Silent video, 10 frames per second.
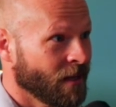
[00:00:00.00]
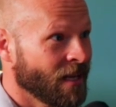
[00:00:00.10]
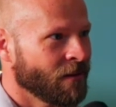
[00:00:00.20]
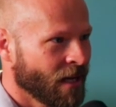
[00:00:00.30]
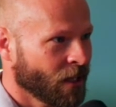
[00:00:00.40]

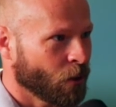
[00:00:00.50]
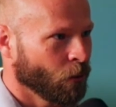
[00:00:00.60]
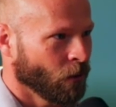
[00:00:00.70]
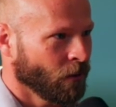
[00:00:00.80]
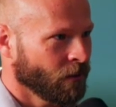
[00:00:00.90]
Isn't that
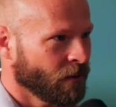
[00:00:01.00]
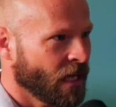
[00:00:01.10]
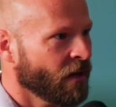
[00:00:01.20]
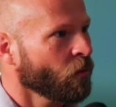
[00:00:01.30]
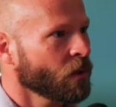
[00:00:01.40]
cool?
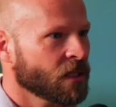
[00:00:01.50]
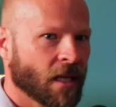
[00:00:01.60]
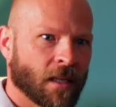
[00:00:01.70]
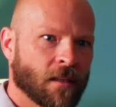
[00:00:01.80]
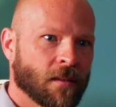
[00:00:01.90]
And everyone's
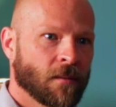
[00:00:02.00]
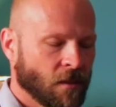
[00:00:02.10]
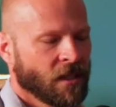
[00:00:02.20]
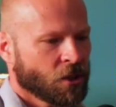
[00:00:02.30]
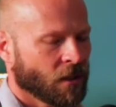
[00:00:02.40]
like,
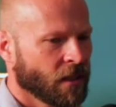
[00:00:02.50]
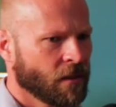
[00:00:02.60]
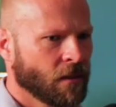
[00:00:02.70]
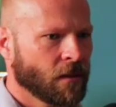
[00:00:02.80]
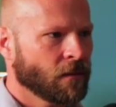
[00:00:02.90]
initially,
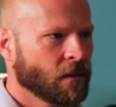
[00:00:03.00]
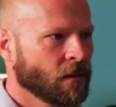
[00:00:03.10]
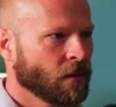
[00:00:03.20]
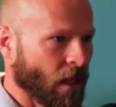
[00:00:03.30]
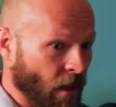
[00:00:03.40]

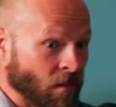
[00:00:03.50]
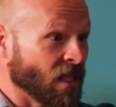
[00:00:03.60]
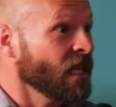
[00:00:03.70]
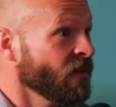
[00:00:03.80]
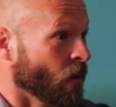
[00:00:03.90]
I
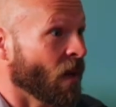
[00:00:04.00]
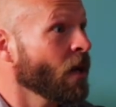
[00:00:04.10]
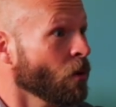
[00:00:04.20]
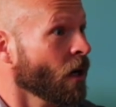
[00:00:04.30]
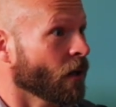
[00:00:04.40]
mean, even my
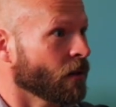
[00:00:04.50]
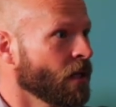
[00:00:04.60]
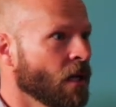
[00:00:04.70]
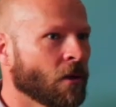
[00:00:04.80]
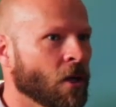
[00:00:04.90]
own heart
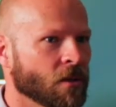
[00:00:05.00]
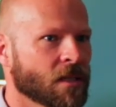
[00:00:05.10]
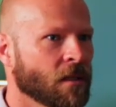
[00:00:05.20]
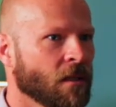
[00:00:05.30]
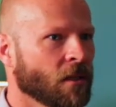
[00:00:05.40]
oh, yeah.
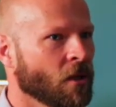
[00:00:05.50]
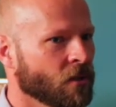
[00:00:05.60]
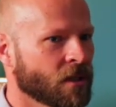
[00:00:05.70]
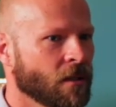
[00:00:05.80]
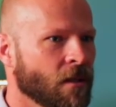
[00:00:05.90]
goes,
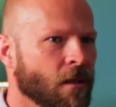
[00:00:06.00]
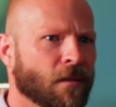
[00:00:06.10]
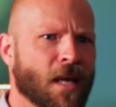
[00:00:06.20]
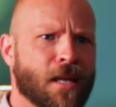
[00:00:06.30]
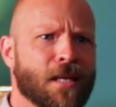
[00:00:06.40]
goes,
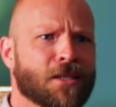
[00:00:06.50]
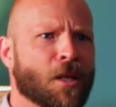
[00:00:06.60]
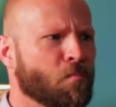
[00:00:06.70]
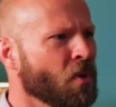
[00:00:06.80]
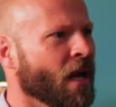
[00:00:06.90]
that is
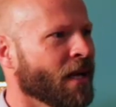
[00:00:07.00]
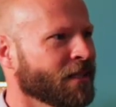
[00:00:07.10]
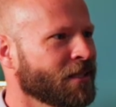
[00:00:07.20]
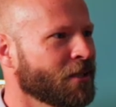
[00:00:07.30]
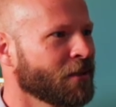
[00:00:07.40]
the
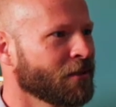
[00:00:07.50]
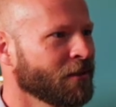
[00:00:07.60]
best.